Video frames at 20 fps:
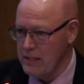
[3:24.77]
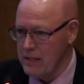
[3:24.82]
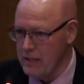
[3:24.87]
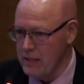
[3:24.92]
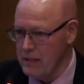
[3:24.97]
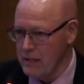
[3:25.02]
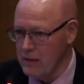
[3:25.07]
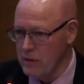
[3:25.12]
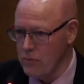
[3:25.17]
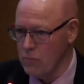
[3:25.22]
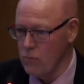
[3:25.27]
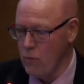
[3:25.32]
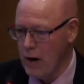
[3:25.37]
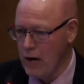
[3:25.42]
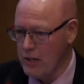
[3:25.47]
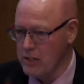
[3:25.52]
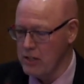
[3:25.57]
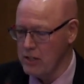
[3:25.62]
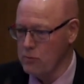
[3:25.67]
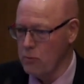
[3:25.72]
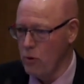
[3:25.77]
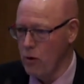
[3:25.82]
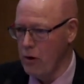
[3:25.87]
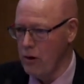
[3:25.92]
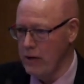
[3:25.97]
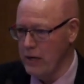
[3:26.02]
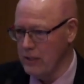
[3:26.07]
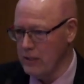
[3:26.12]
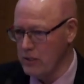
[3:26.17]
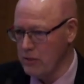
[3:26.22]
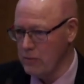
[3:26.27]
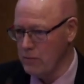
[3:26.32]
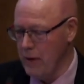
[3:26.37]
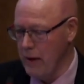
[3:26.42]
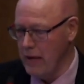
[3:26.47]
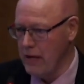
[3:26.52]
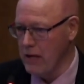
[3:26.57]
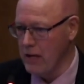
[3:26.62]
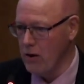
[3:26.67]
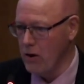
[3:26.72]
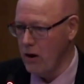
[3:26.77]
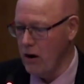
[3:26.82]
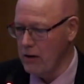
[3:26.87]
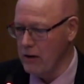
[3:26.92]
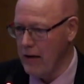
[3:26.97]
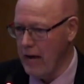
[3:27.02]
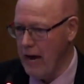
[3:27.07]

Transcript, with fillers: that watches warnings, making call